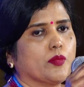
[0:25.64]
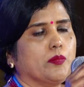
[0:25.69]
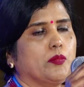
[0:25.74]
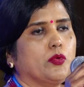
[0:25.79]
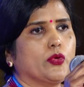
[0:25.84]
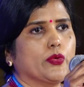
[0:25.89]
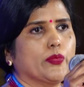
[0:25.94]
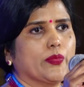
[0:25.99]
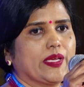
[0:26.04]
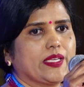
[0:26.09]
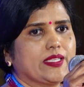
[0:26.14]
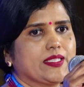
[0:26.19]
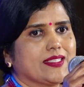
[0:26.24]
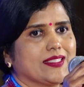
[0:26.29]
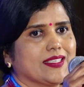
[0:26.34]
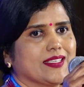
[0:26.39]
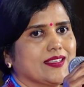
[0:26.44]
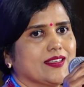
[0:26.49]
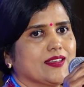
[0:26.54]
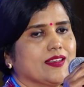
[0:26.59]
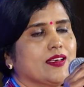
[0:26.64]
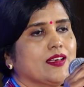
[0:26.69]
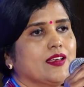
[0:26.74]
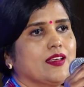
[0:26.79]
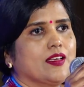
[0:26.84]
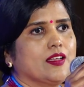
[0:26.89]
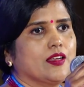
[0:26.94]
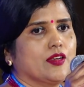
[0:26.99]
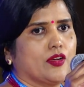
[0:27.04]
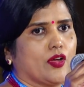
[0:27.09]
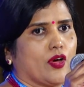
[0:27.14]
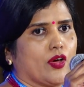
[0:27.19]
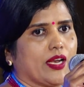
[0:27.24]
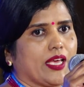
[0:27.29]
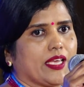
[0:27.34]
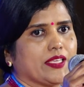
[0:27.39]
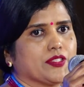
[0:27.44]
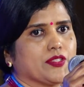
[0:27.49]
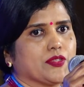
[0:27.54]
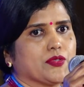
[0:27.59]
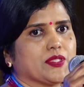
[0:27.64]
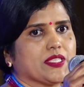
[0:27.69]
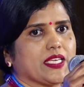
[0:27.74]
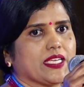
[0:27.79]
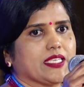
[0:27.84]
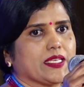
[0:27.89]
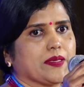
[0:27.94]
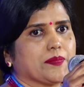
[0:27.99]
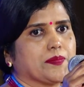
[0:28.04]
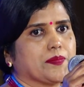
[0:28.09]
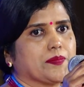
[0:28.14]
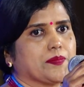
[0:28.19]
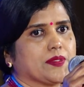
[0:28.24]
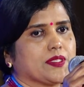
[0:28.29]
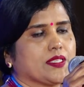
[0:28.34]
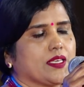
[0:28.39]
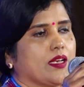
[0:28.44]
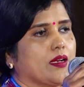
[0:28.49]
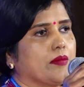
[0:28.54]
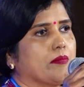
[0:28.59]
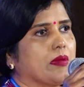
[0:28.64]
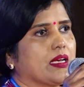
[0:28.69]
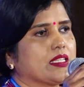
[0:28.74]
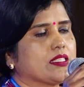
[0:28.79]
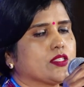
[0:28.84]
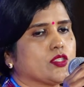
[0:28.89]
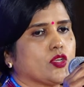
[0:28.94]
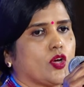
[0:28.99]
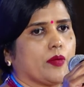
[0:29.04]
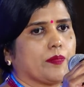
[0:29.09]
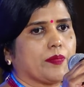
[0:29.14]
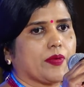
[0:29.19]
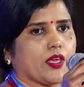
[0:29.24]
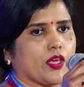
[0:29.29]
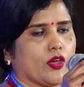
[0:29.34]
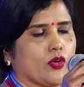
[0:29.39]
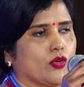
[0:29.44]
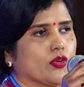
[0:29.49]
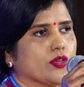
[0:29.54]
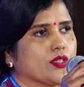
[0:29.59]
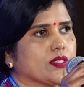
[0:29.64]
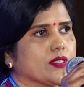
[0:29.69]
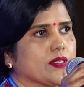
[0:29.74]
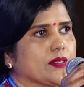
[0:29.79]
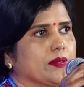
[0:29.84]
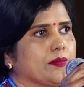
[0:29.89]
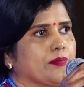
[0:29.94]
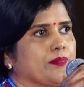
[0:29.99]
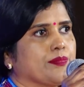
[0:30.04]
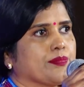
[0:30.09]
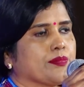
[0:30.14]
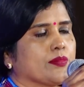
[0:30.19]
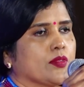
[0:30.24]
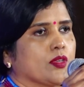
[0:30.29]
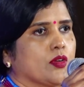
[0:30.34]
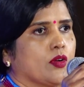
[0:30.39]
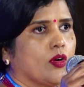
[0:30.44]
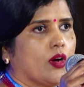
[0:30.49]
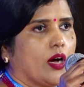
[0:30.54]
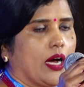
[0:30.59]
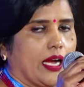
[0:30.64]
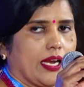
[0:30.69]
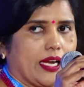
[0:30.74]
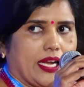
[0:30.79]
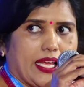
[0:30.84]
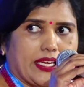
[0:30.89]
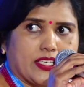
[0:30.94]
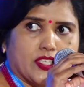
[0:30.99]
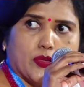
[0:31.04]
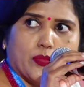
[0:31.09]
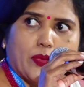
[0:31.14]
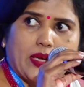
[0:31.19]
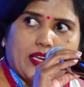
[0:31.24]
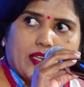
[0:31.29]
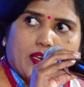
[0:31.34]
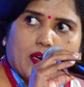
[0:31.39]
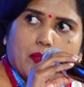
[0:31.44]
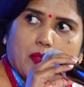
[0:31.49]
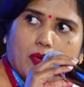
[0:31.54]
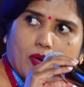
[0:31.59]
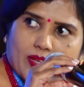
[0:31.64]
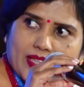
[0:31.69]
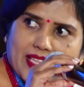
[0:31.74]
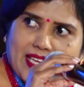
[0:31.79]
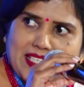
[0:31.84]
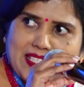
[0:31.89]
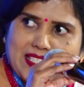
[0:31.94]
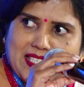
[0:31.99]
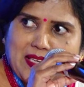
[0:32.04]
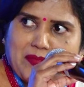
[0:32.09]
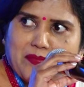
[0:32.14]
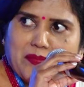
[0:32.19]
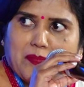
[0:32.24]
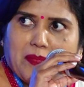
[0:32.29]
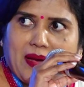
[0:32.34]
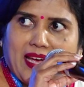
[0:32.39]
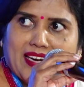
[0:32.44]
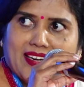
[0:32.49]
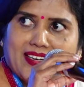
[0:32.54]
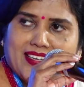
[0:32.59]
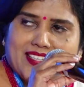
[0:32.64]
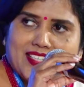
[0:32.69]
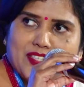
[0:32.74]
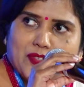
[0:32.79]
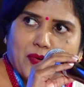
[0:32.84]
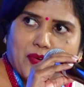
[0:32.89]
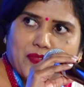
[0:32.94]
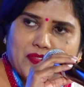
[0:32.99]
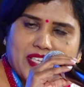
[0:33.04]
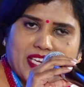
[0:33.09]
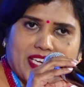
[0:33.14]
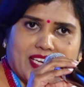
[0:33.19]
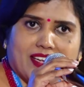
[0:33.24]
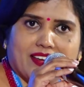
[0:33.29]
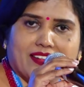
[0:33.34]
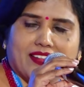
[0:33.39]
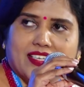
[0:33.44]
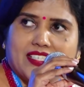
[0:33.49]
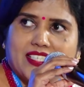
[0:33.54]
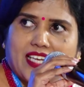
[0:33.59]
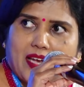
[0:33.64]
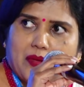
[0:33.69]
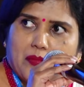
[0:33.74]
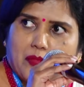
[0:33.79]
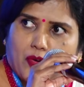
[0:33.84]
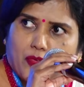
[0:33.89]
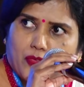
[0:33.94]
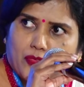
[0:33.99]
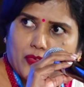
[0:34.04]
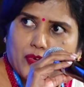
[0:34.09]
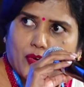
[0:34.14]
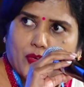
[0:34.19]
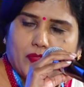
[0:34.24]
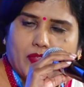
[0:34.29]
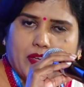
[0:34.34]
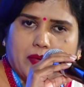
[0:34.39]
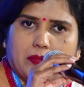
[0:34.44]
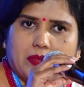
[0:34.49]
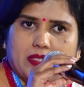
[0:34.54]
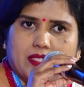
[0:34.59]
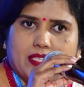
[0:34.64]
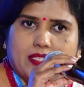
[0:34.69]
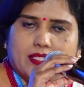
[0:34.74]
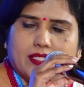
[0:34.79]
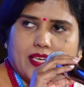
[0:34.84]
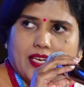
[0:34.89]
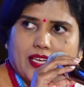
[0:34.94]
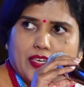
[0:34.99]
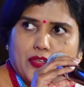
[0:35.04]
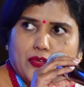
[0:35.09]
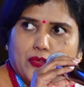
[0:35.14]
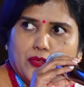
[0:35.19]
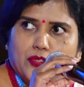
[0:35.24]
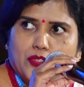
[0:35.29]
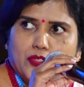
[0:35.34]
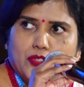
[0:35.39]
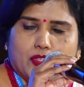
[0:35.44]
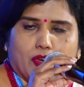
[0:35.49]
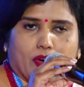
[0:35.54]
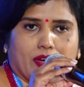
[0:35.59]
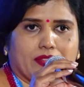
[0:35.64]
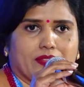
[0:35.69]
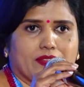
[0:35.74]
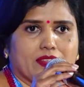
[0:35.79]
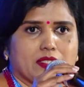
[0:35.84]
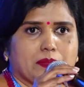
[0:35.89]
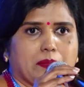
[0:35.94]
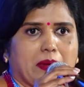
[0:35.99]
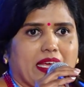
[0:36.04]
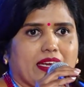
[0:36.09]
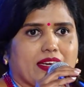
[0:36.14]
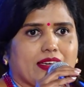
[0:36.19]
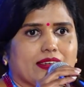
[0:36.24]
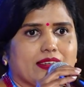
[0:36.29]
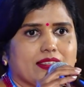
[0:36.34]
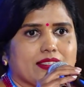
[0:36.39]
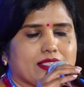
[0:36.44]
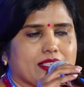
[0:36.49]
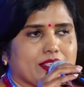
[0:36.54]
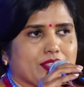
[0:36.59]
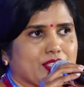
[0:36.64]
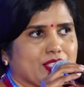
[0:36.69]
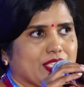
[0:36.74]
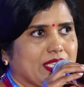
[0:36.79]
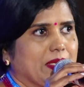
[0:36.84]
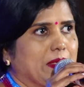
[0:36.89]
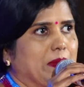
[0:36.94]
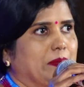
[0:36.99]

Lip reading: Blue events in non-ICU setups, a must-stop chaos. I'd like to welcome all the esteemed panelists who have taken their time out of their busy schedule to join this panel discussion.